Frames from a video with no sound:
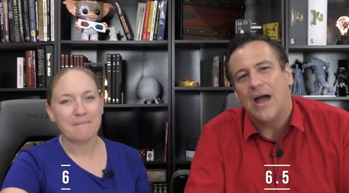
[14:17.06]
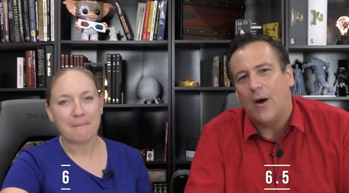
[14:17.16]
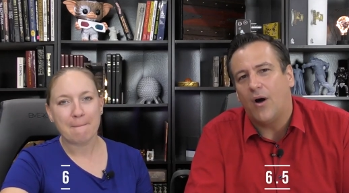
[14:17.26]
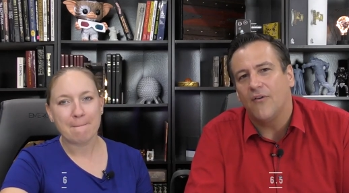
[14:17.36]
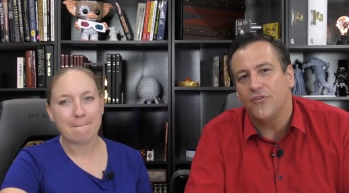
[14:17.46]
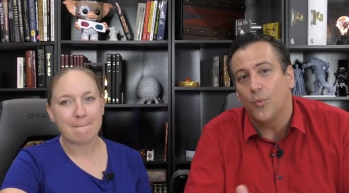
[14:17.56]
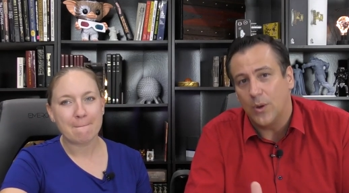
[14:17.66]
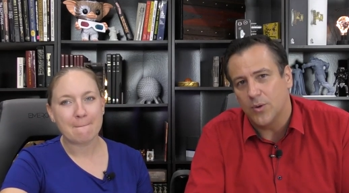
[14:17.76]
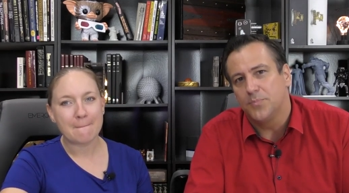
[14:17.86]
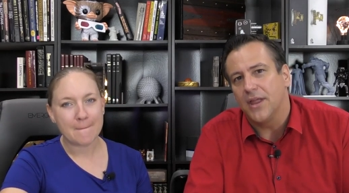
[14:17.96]
Speaker 1: know how often we
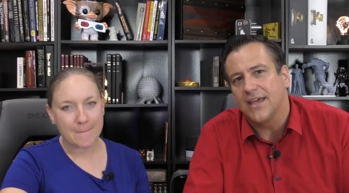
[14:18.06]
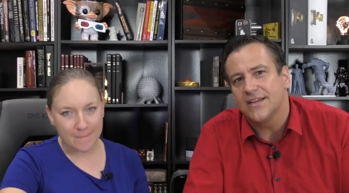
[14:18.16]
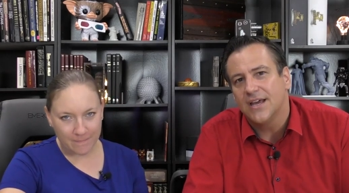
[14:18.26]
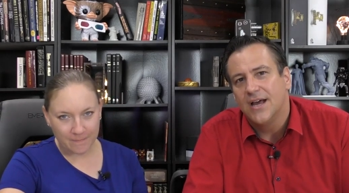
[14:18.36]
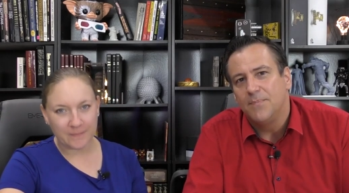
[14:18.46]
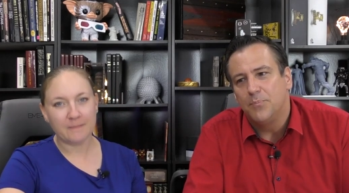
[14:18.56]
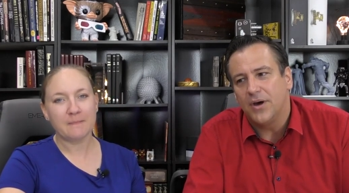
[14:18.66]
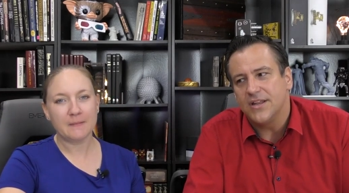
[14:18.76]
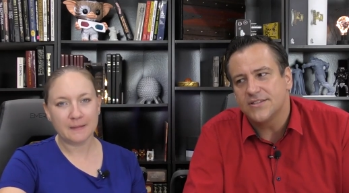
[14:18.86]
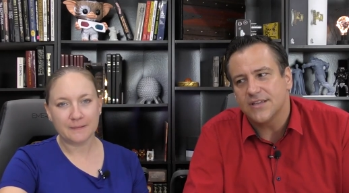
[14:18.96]
would play it, mm-hmm.
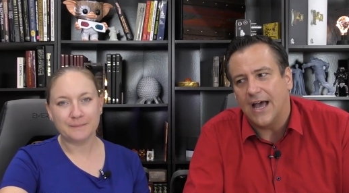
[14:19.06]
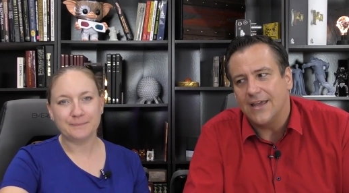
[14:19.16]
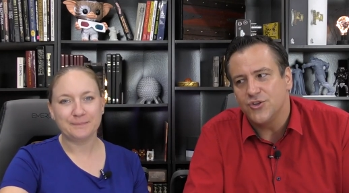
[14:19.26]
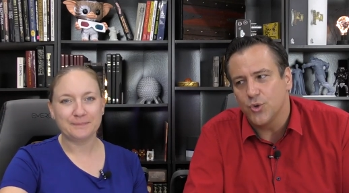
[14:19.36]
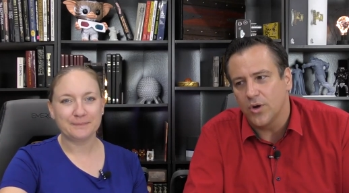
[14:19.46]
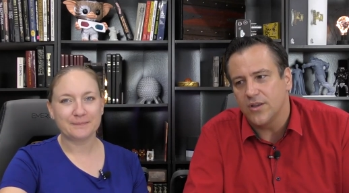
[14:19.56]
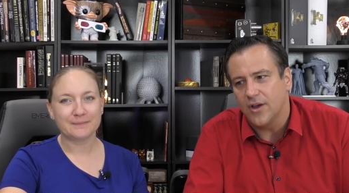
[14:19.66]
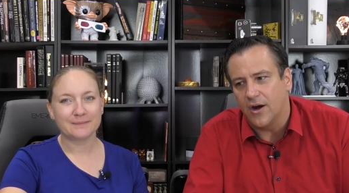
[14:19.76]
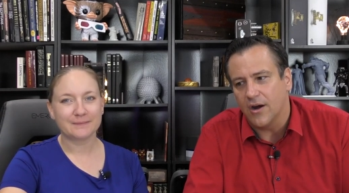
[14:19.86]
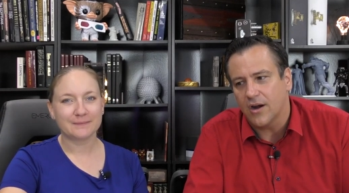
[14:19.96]
but it's I enjoyed
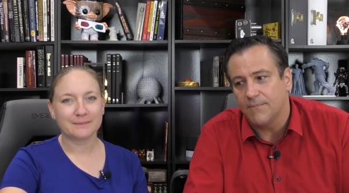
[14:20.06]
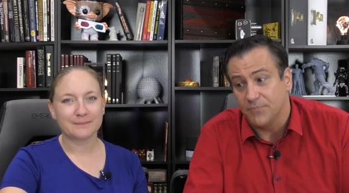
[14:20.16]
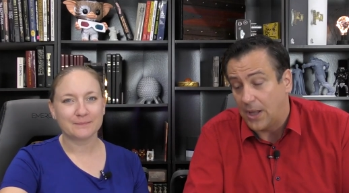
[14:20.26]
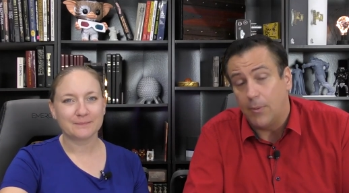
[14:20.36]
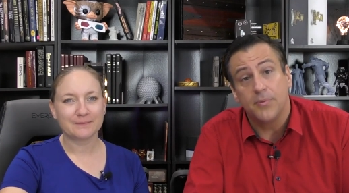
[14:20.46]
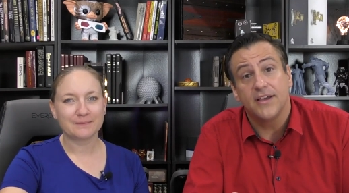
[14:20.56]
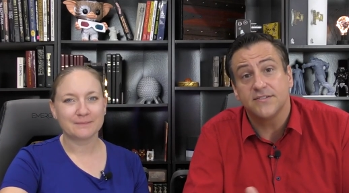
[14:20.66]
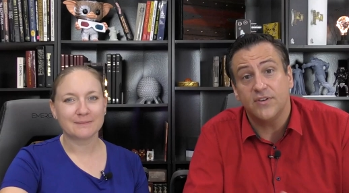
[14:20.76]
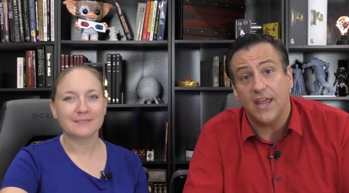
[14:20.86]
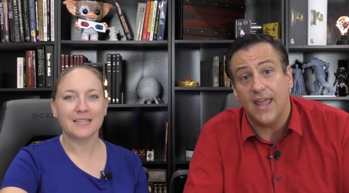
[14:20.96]
our couple plays
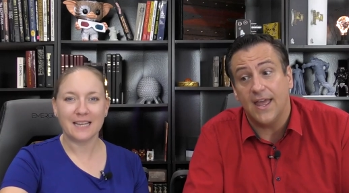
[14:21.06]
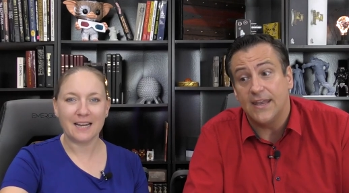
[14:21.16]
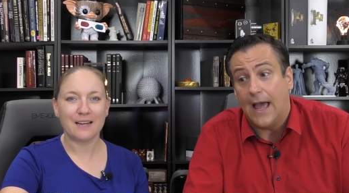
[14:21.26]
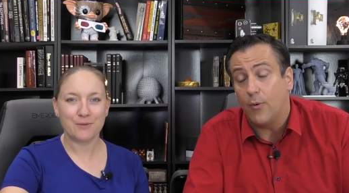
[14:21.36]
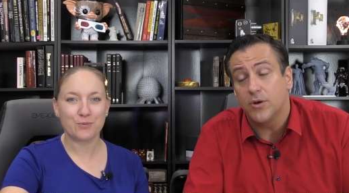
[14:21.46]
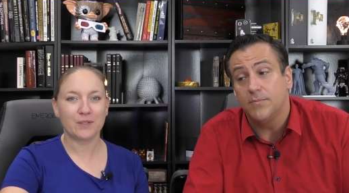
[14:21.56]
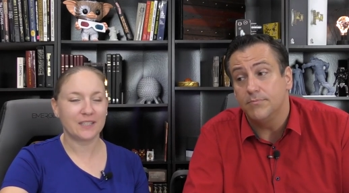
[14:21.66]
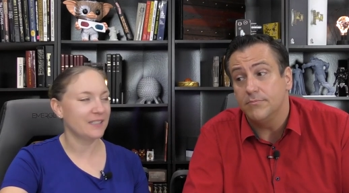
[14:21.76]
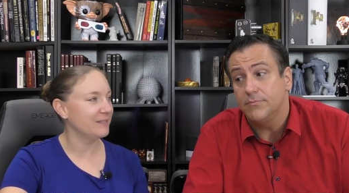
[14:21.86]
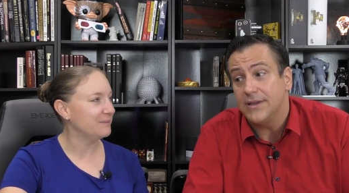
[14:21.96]
of it, and yeah, I would really
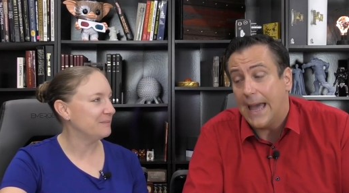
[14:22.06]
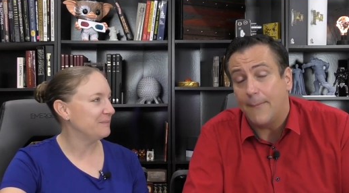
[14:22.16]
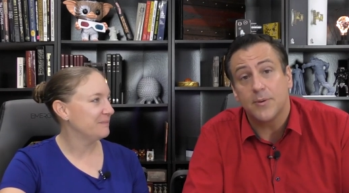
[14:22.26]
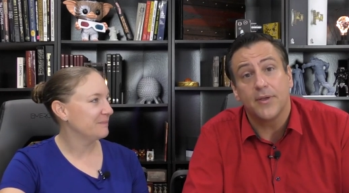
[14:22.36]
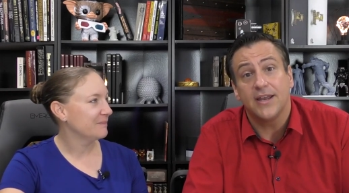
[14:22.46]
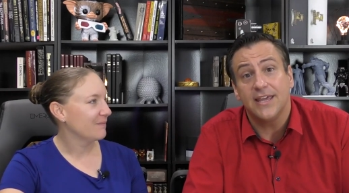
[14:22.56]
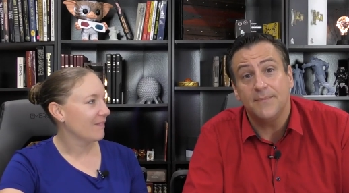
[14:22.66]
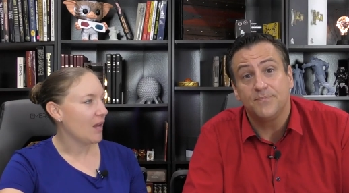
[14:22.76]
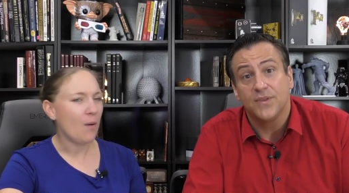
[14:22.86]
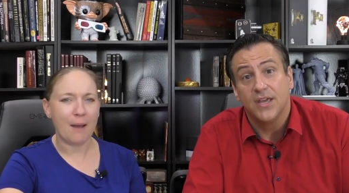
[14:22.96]
good. be happy to play it
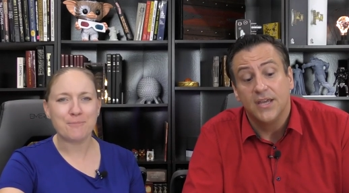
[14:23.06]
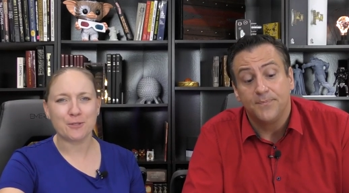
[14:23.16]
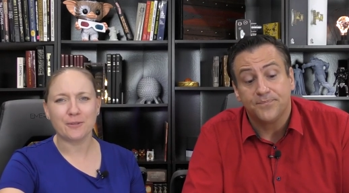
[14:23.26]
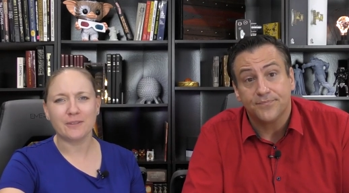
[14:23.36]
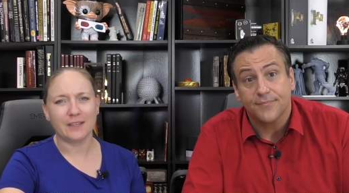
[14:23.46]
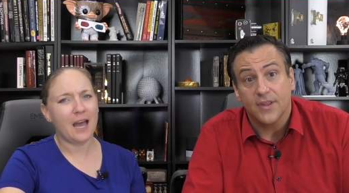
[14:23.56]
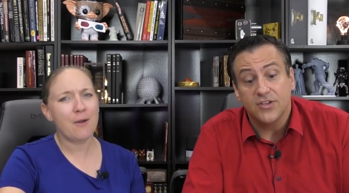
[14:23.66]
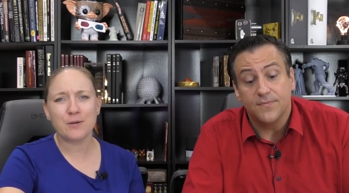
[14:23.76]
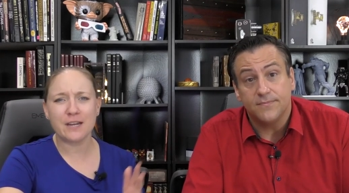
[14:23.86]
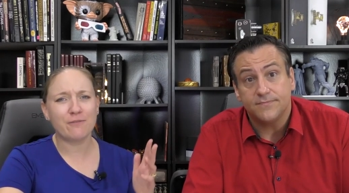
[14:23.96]
again.
Speaker 2: Oh, absolutely. I
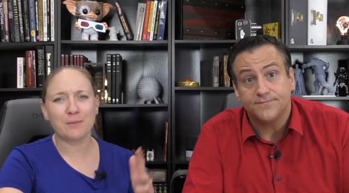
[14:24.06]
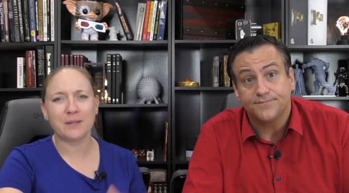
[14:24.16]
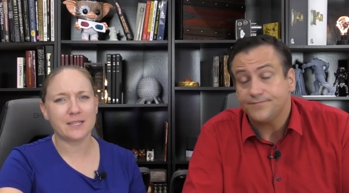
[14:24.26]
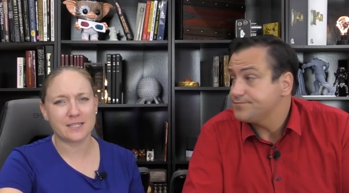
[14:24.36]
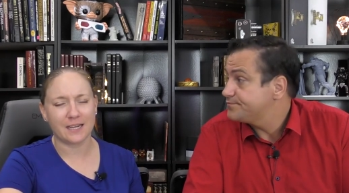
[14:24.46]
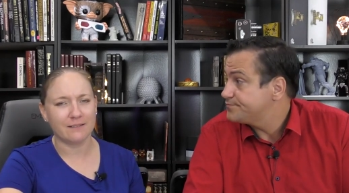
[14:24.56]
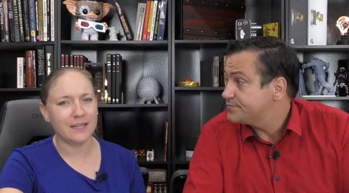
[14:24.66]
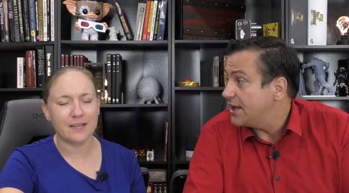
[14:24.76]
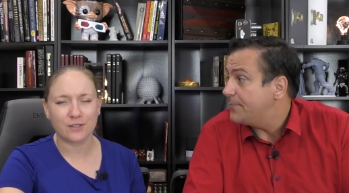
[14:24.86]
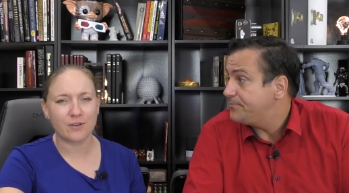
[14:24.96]
would definitely play this game.
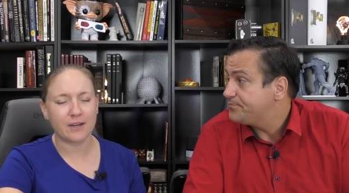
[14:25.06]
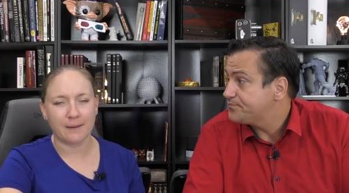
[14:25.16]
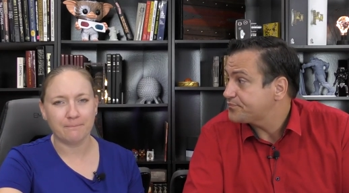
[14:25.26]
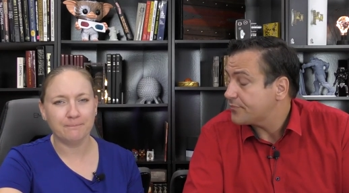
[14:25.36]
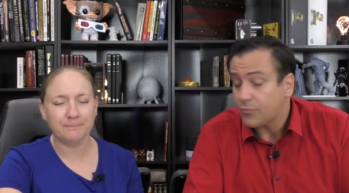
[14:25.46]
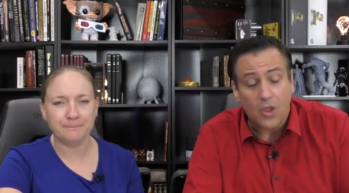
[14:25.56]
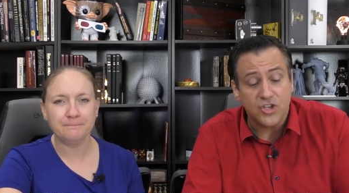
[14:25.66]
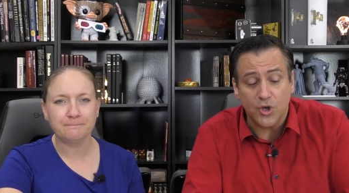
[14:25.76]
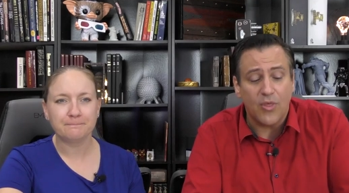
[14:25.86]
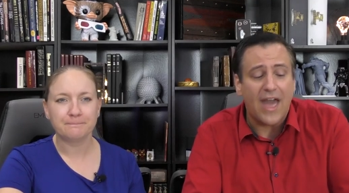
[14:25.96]
Yeah, yeah. it's a great game.
Speaker 1: Mm-hmm.
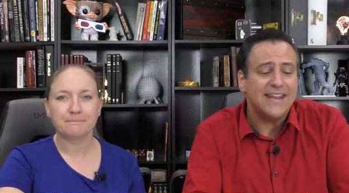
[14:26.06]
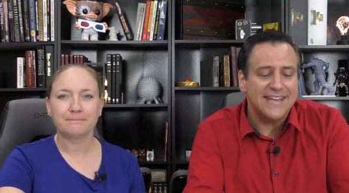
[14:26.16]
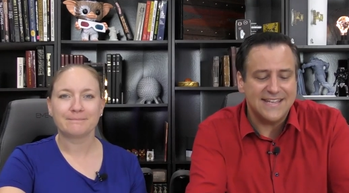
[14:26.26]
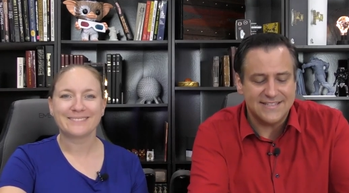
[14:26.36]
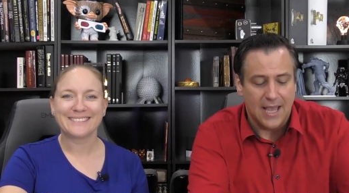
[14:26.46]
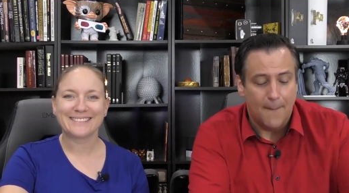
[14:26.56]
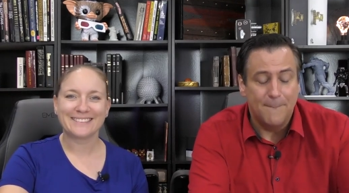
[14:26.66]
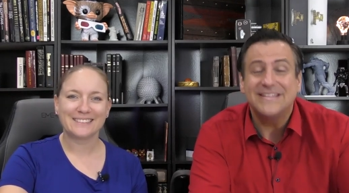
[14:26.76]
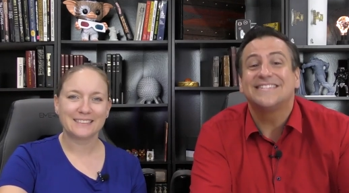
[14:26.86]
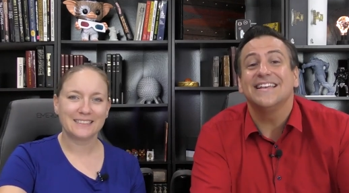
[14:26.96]
So that is
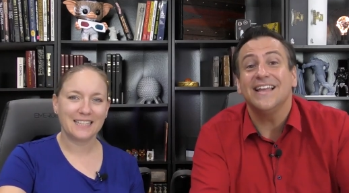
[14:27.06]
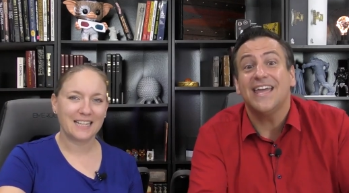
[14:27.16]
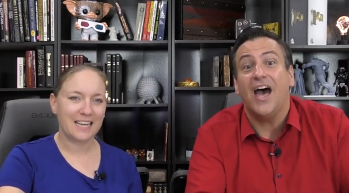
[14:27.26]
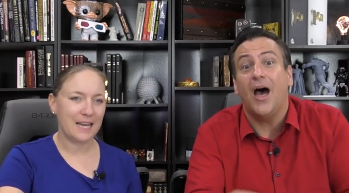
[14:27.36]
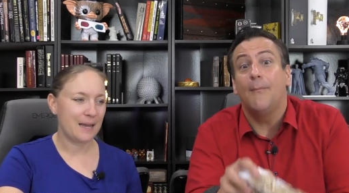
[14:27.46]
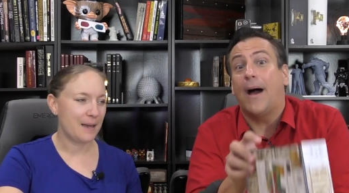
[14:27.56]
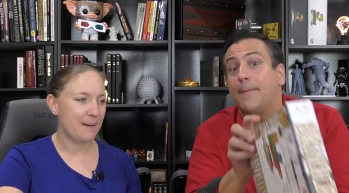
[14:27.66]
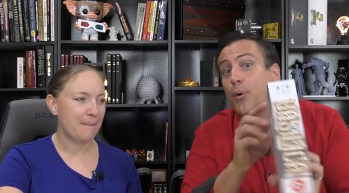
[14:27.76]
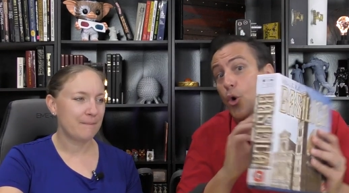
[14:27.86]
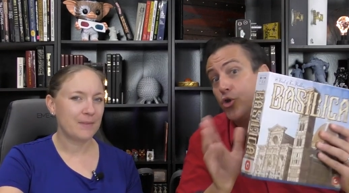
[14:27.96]
Basilica by
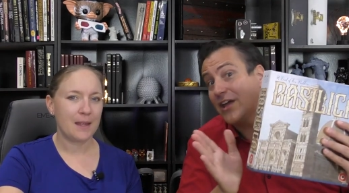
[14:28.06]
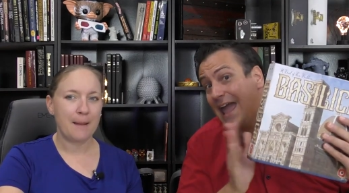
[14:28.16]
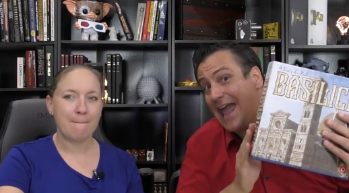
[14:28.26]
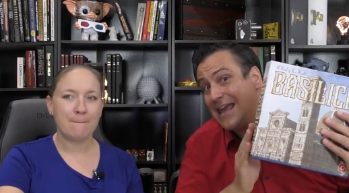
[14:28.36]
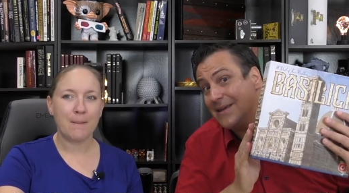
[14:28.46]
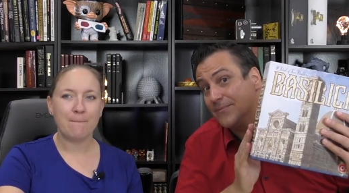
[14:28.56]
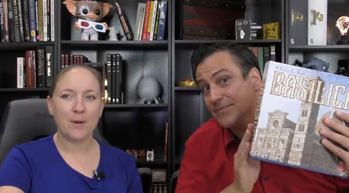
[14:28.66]
Portal Games.